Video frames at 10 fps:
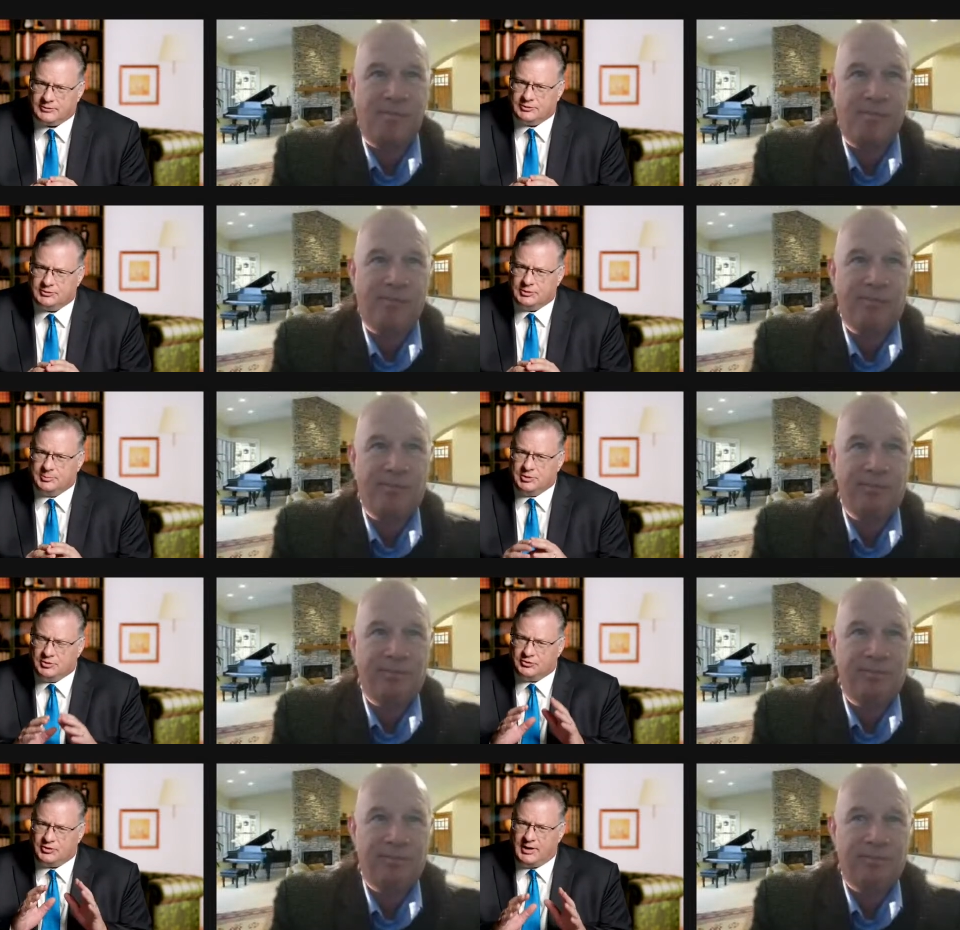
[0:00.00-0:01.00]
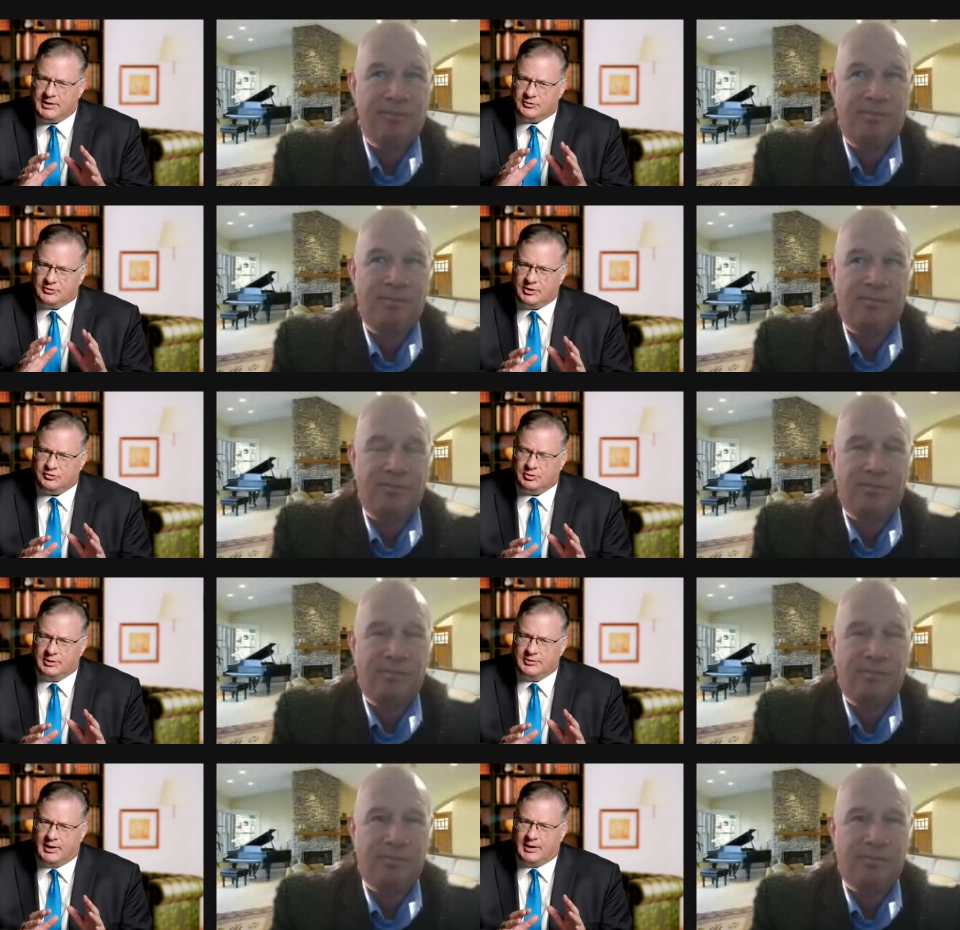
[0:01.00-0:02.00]
Speaker 1: us here, but you're saying essentially
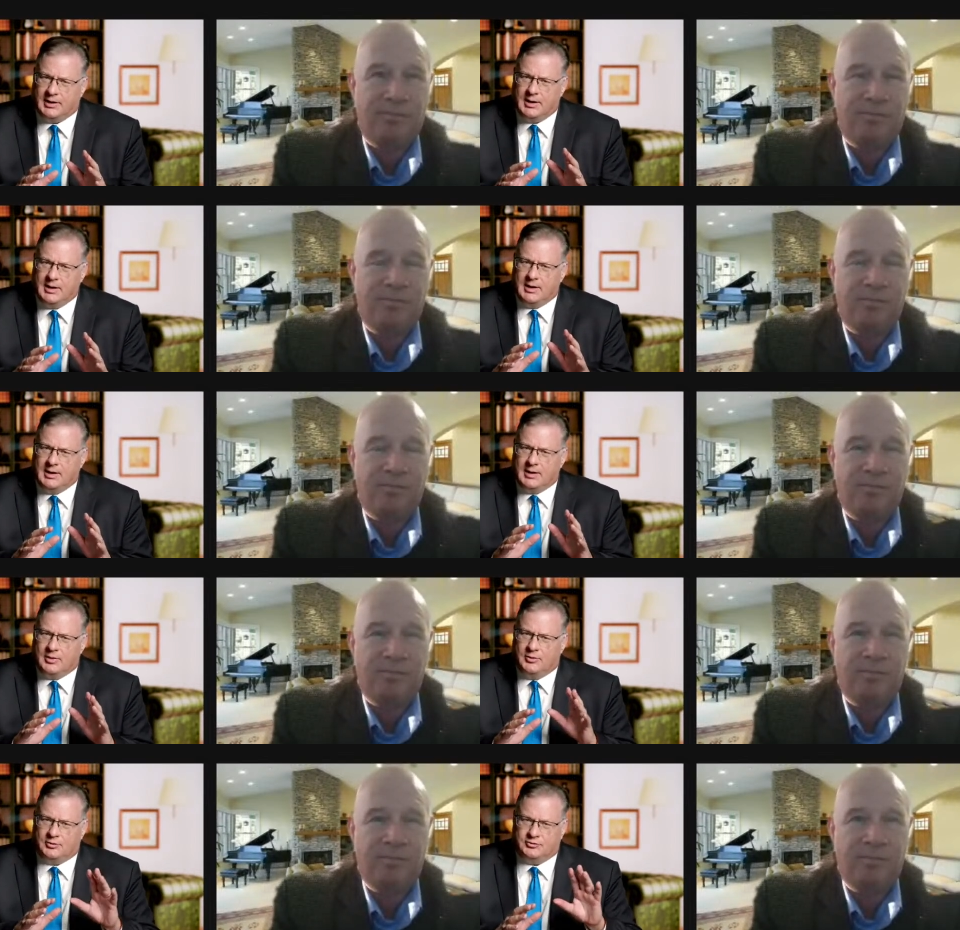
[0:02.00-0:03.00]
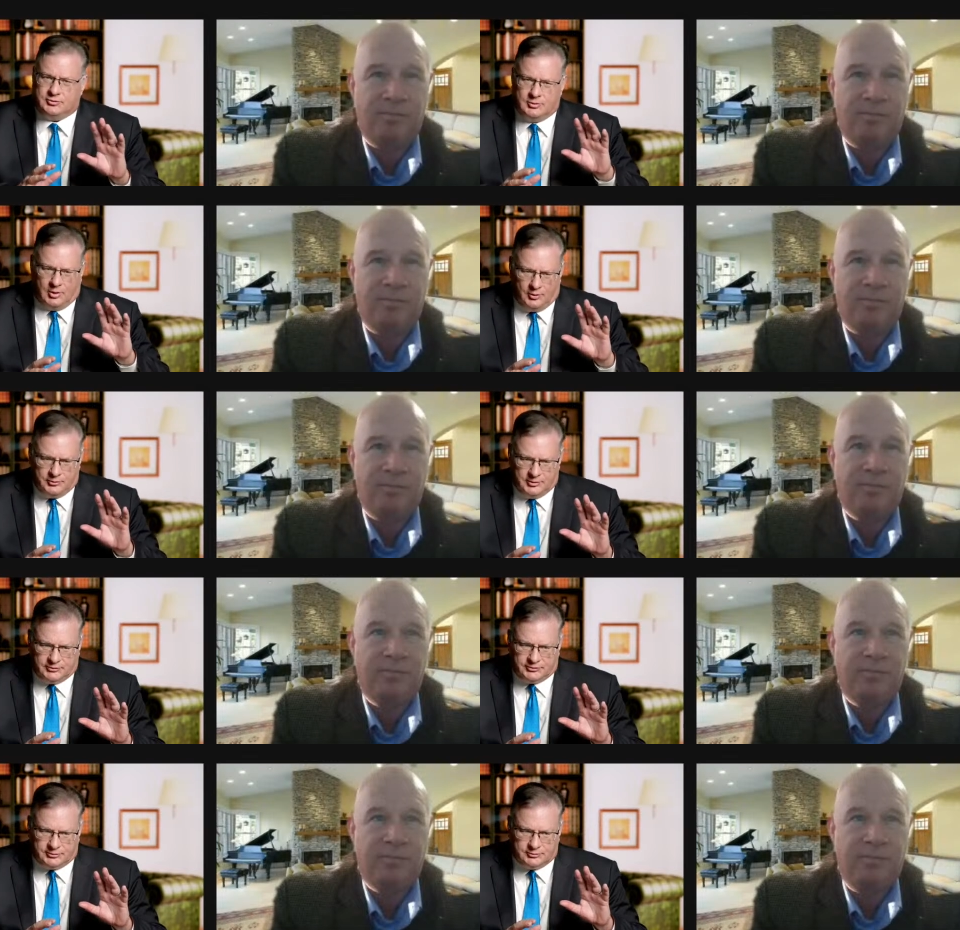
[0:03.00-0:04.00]
that there's all
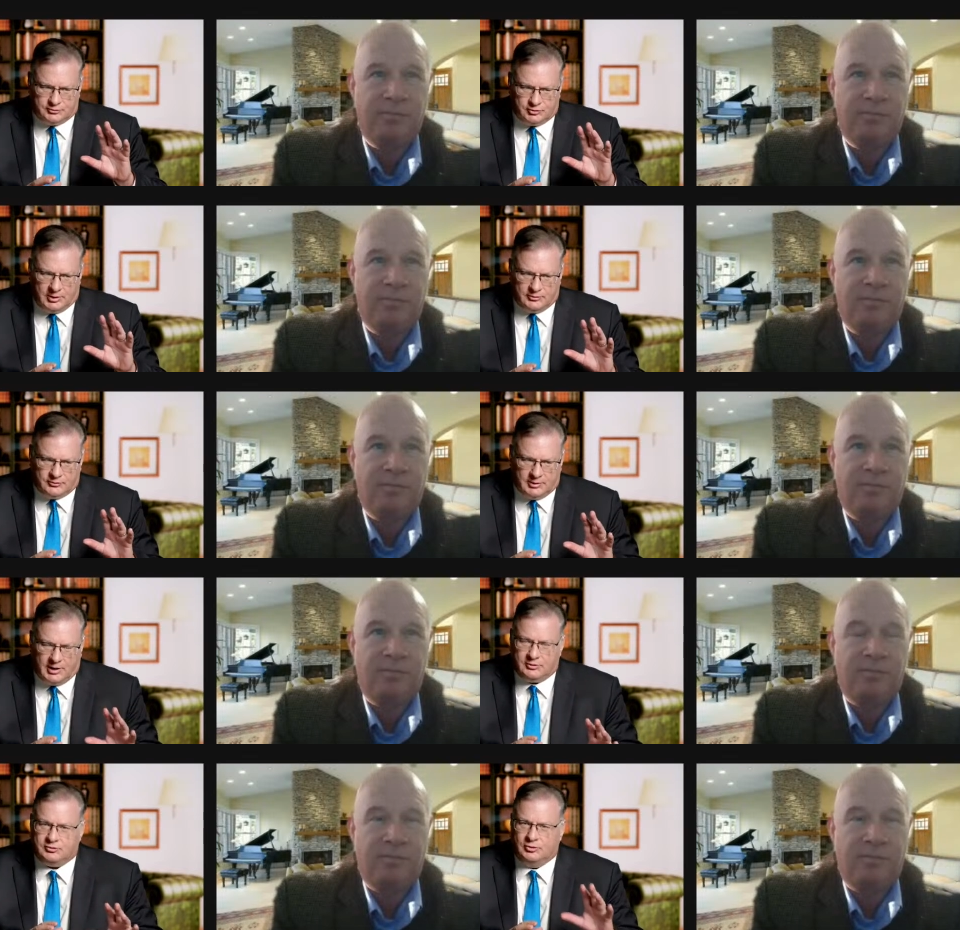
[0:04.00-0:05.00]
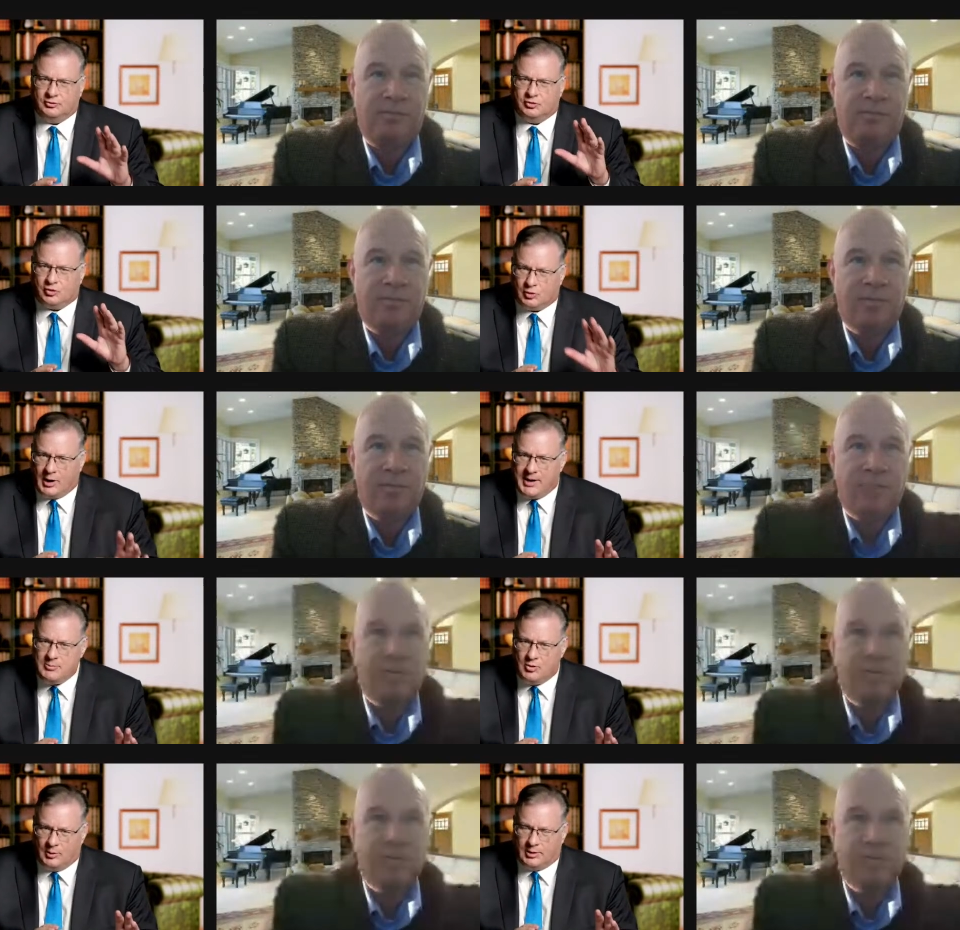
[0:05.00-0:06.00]
this transnational crime
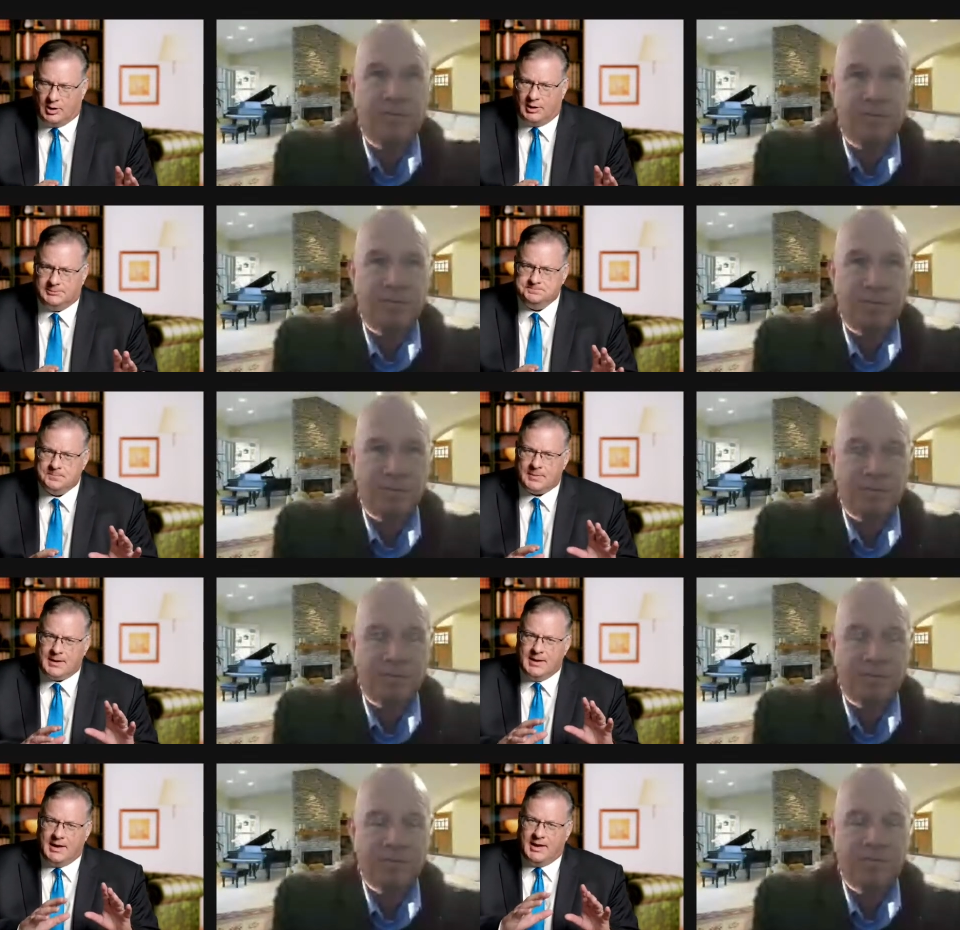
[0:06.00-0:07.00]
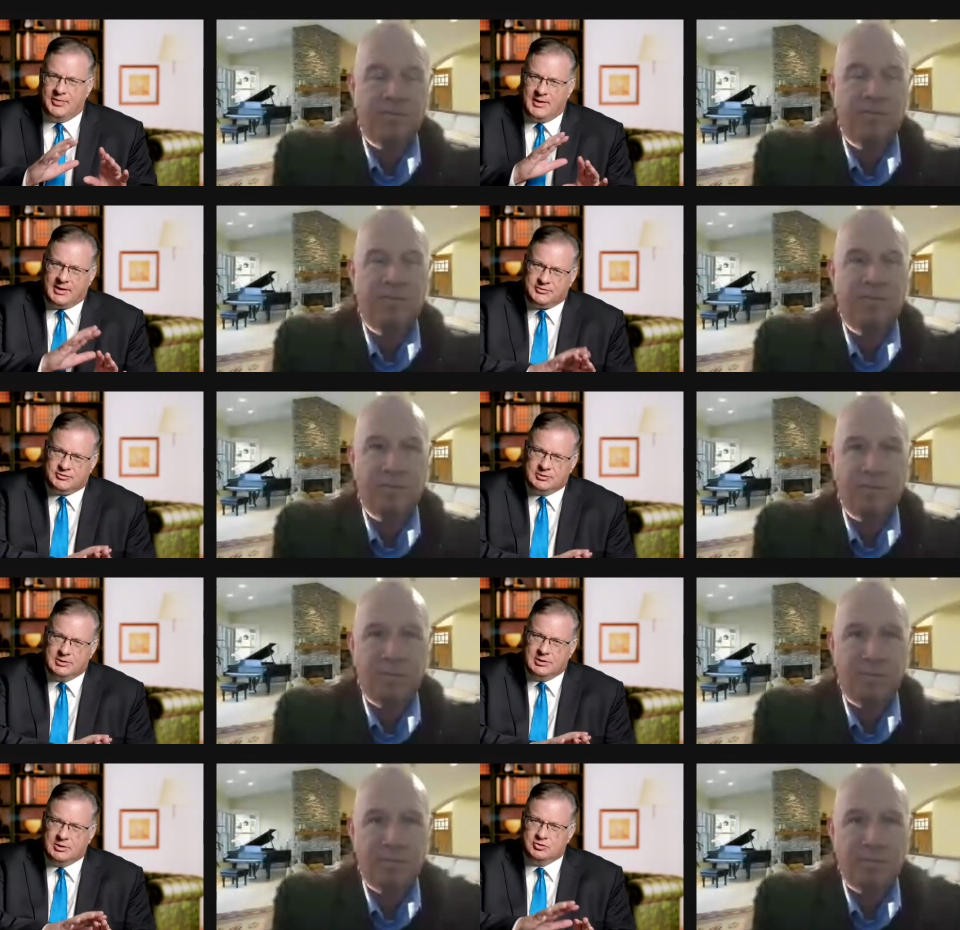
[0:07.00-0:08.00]
going on, and that's
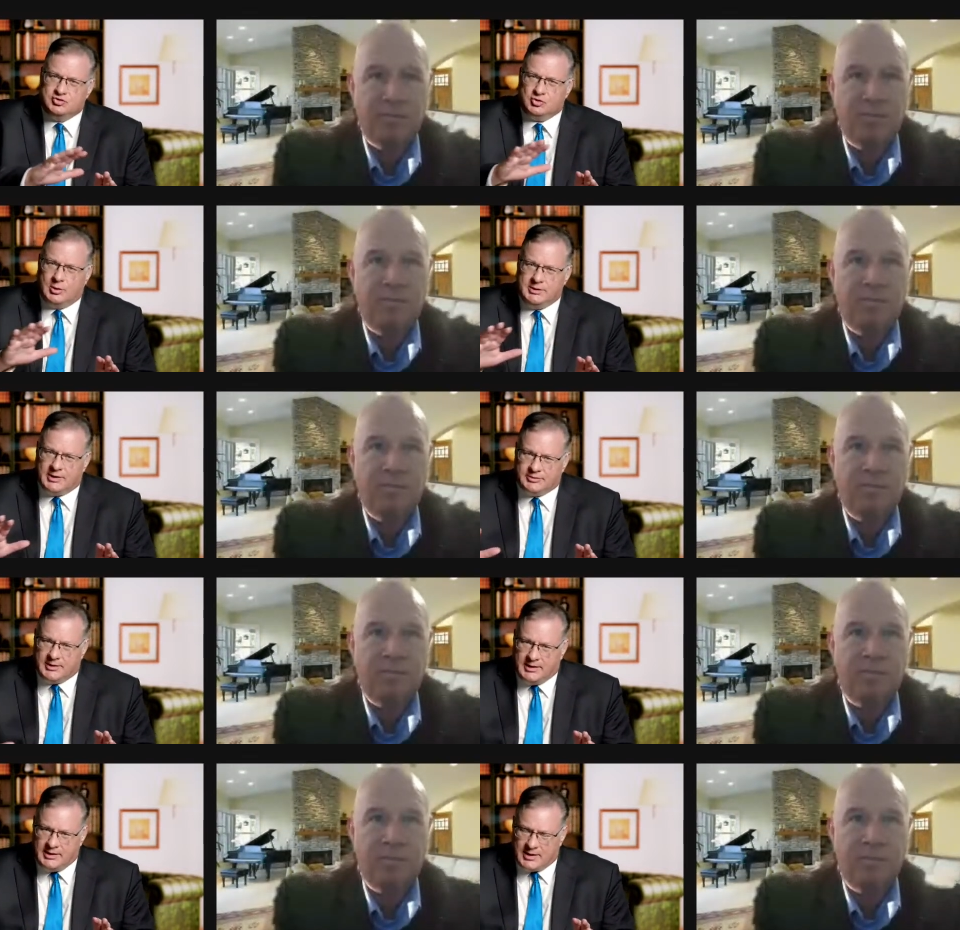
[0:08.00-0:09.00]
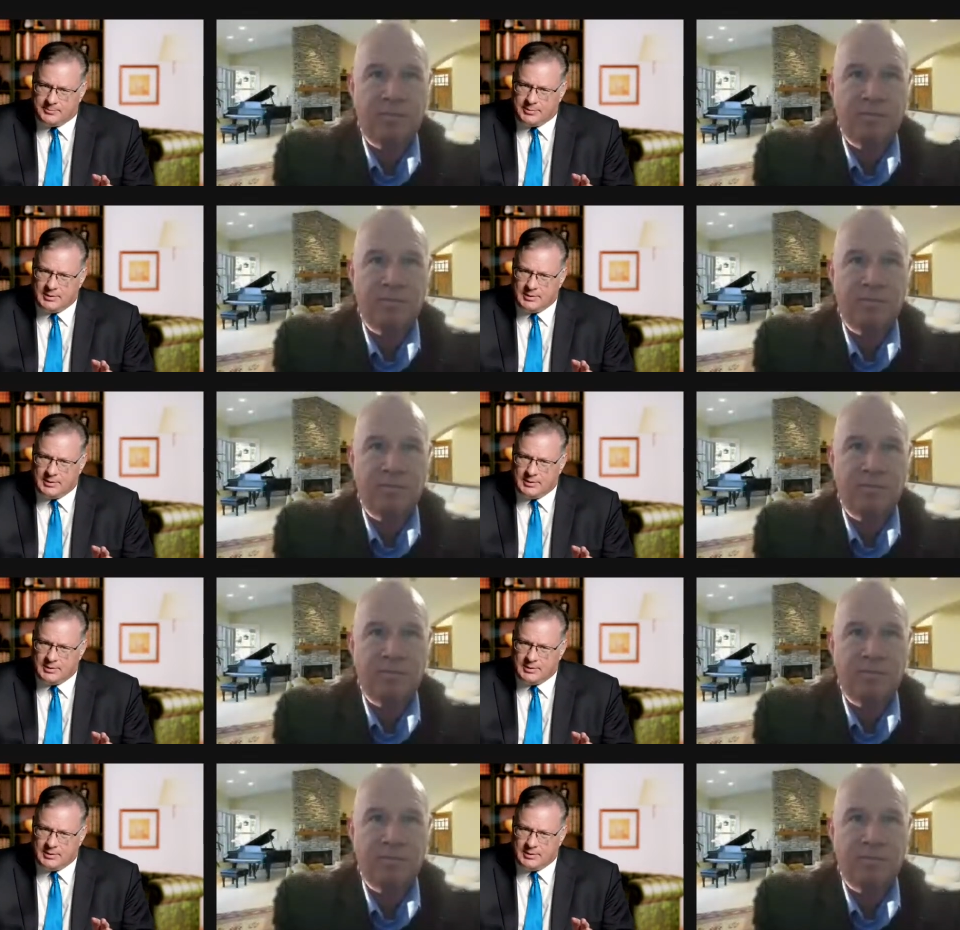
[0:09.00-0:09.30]
joined at the hip